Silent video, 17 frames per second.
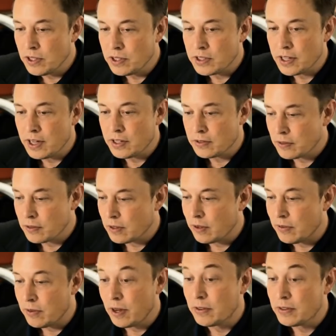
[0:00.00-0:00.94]
all of these guys,
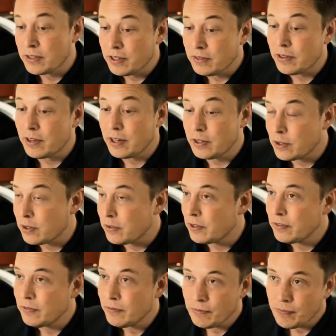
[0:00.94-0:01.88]
they're obviously very
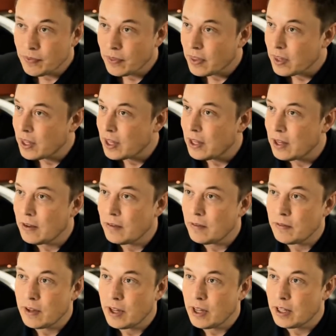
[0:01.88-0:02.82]
driven,
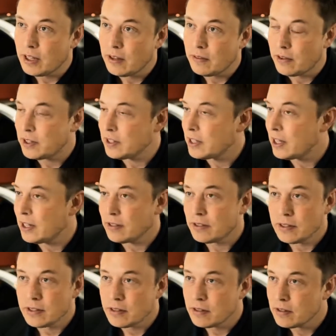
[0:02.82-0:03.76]
and they're very
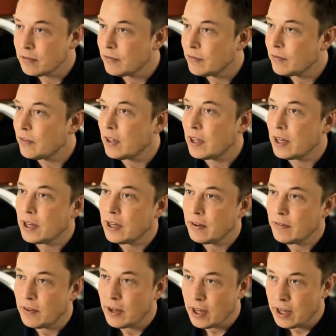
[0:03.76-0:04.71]
talented,
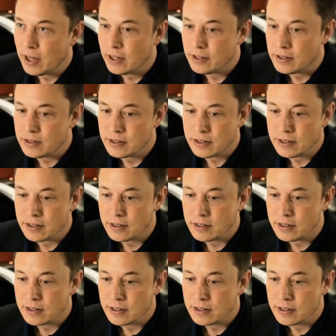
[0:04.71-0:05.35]
and